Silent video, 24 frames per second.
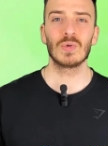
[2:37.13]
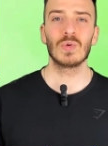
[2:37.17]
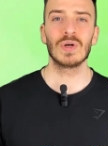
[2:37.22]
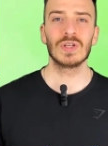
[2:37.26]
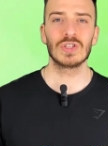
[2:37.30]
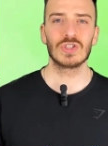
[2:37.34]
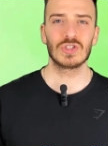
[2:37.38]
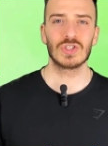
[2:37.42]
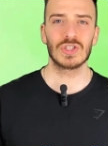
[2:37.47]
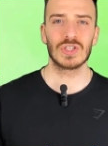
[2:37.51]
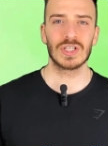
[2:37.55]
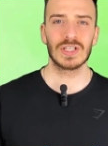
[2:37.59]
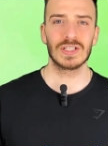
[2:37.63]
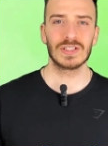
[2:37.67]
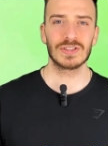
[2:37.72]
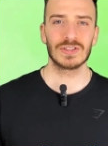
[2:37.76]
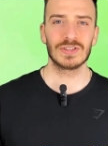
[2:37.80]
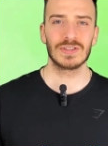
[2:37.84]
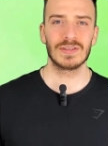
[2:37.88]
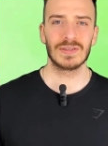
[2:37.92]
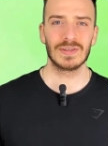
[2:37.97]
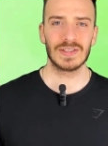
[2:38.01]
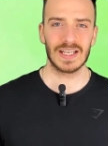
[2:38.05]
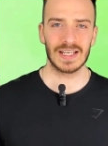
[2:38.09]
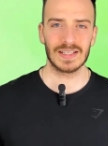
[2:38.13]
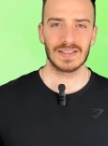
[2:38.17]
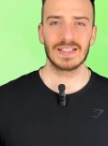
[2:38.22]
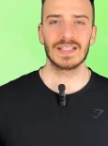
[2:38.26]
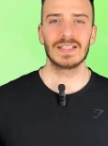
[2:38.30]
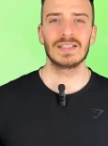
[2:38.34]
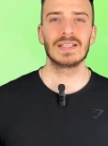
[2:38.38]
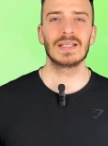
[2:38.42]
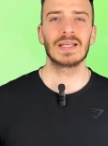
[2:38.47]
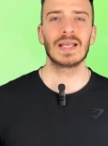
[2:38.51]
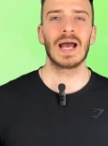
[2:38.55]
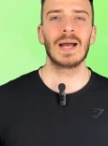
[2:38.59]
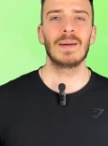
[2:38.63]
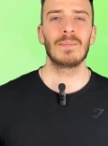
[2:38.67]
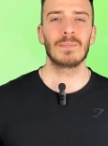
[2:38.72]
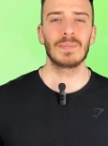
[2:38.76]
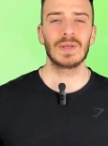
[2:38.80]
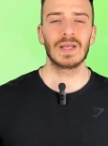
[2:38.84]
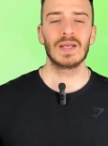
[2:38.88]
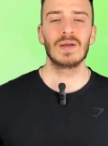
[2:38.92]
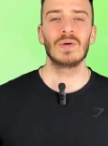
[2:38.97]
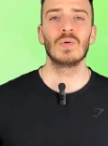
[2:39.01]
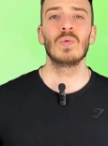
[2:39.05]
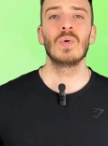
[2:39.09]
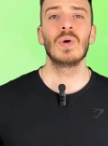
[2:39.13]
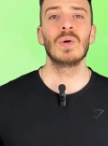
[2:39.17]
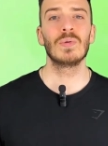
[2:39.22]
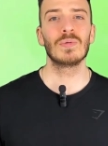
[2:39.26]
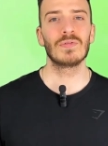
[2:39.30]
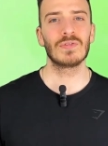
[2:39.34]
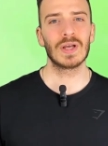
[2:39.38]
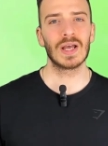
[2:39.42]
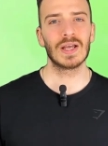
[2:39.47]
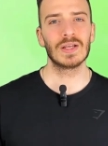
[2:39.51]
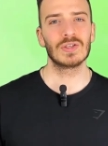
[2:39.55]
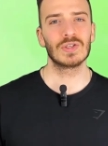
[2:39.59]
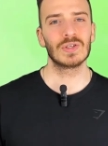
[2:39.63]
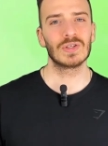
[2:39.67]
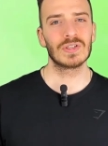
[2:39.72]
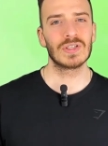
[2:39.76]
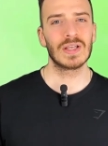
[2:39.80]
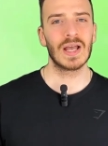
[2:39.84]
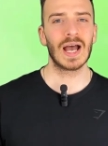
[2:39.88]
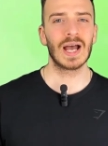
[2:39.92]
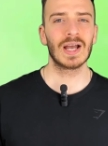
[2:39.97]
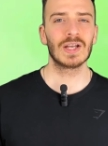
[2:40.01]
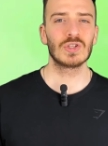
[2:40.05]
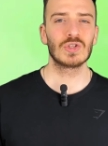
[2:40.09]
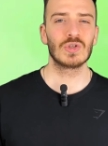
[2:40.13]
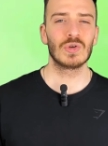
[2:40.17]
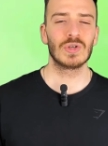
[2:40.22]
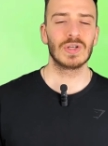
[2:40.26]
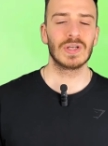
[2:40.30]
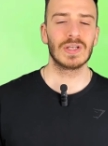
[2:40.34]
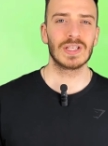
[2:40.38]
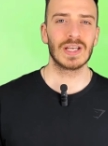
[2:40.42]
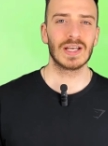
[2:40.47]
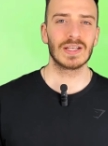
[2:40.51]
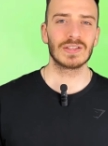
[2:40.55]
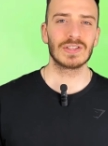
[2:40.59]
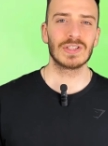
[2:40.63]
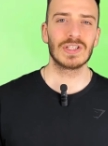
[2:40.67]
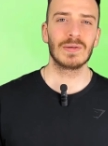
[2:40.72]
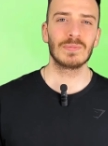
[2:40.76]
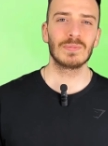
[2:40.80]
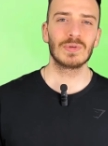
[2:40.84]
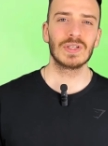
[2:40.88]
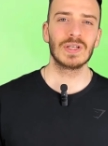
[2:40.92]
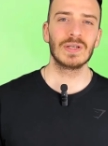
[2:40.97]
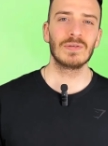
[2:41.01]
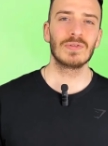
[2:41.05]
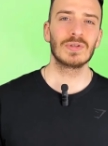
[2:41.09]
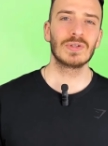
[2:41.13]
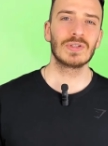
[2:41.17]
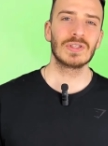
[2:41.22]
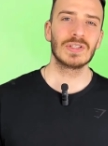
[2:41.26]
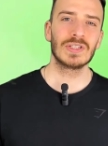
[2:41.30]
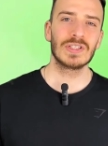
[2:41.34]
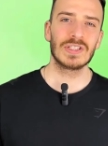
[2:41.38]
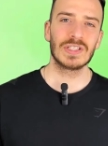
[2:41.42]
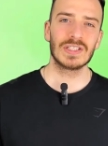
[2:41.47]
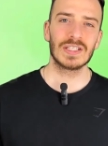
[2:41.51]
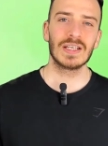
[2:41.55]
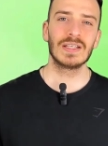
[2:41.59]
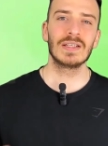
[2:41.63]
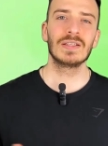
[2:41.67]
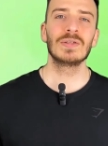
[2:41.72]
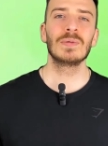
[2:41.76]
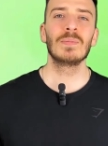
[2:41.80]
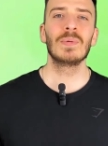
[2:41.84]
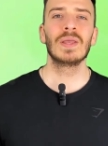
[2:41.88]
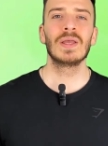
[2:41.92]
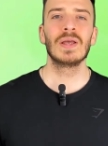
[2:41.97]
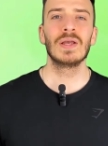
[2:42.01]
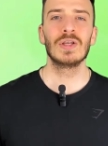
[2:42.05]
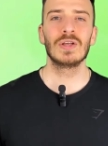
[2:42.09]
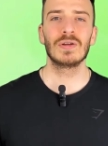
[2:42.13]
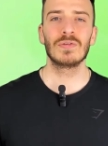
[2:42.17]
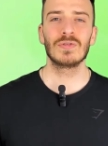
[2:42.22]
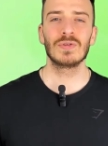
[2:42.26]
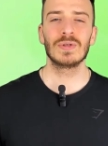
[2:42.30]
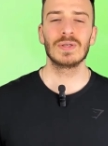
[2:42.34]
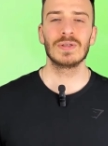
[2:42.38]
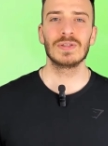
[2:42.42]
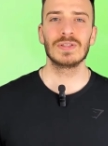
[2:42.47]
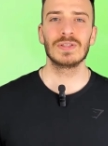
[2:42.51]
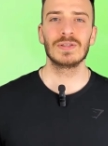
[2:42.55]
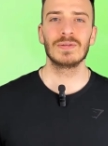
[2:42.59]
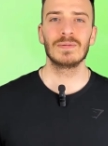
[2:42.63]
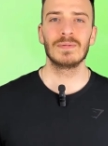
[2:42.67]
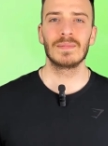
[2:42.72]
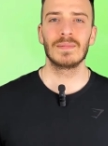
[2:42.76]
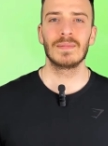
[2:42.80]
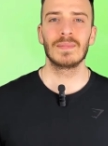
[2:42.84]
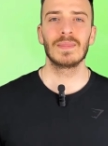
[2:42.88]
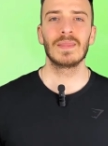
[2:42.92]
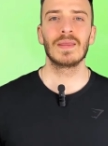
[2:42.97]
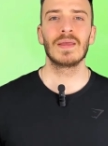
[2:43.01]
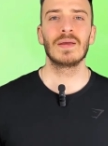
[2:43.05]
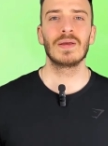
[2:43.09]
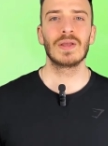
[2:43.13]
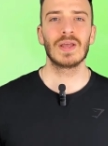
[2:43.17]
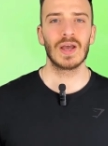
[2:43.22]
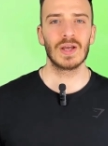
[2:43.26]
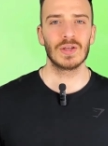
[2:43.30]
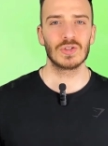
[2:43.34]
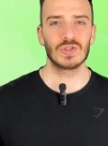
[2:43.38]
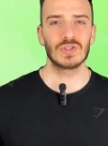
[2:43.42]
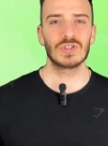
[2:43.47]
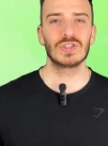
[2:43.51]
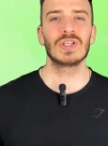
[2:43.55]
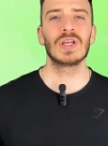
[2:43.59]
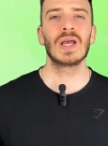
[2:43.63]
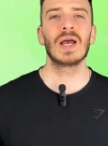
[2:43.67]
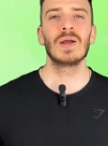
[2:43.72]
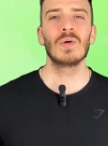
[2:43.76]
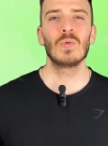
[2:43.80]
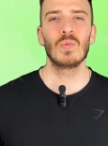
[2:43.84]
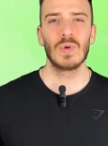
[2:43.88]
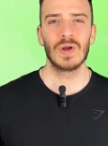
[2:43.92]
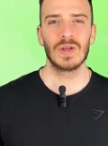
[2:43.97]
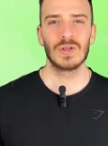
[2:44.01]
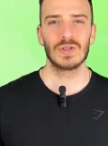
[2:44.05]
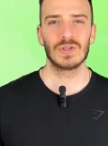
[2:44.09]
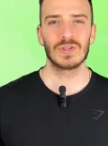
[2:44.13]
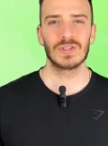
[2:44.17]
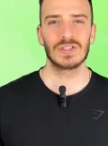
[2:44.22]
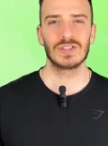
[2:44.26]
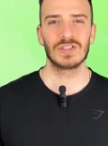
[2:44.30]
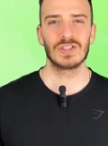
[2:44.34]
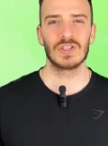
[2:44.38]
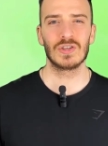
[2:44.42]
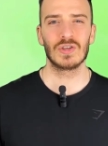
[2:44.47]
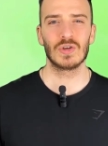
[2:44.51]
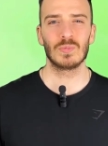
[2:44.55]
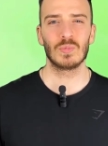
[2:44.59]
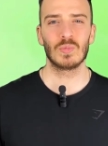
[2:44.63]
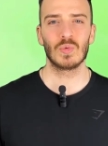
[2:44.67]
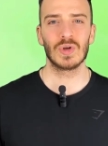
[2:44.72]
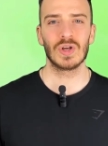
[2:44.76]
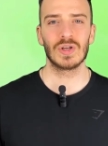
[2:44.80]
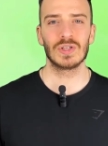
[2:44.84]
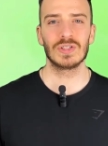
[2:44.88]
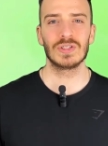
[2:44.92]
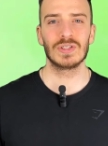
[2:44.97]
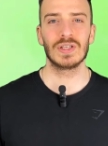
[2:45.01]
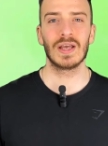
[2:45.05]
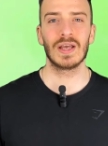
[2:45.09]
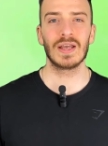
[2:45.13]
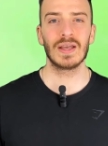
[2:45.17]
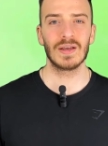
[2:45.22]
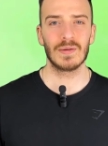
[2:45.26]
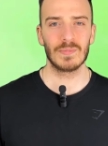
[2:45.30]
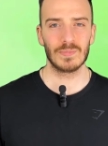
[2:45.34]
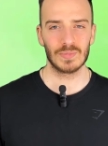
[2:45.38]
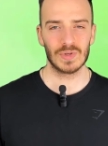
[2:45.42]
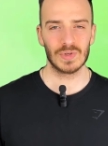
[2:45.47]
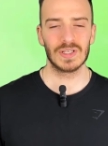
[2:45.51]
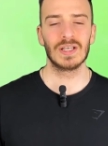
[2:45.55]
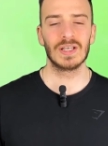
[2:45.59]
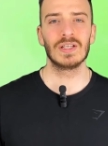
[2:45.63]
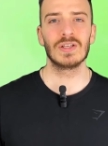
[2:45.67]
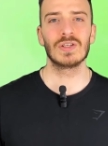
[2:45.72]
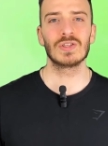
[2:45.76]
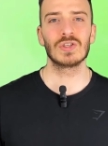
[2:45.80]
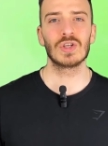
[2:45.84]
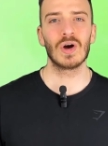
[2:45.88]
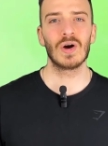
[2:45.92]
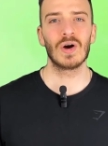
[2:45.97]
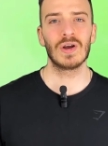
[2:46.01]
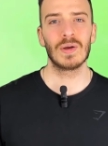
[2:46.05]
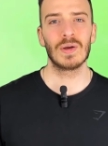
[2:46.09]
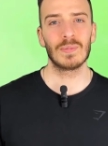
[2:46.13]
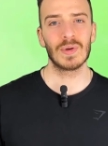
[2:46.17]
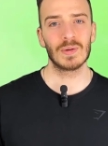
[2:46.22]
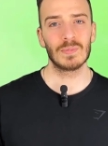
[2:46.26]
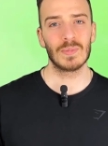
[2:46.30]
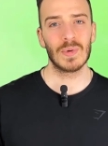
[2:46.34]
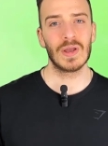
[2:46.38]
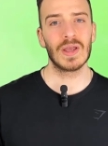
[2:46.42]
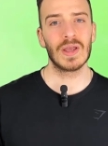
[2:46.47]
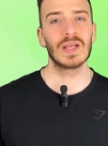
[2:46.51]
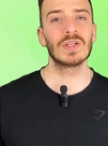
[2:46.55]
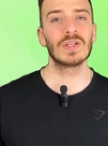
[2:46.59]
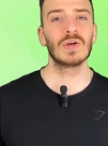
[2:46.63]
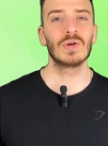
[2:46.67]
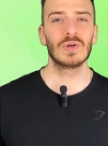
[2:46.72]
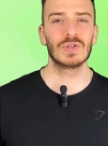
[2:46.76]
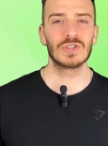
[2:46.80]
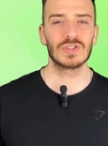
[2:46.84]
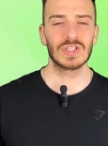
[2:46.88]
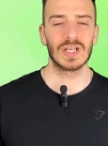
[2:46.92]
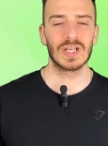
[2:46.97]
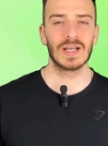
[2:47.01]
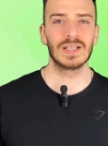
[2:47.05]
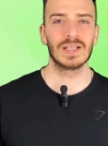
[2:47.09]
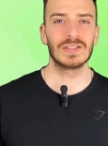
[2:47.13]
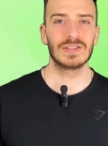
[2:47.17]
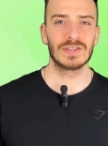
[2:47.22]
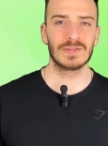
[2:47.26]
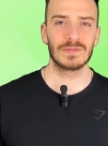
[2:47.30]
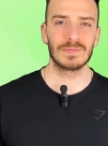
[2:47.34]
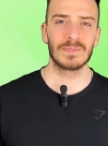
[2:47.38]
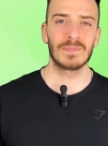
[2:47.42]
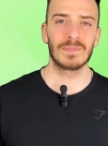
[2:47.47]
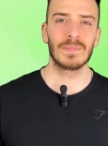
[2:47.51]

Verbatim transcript: question is, can these lab-made growth factors actually get deep enough into the skin to make a difference? To understand whether the serum works, we need to talk about molecular size,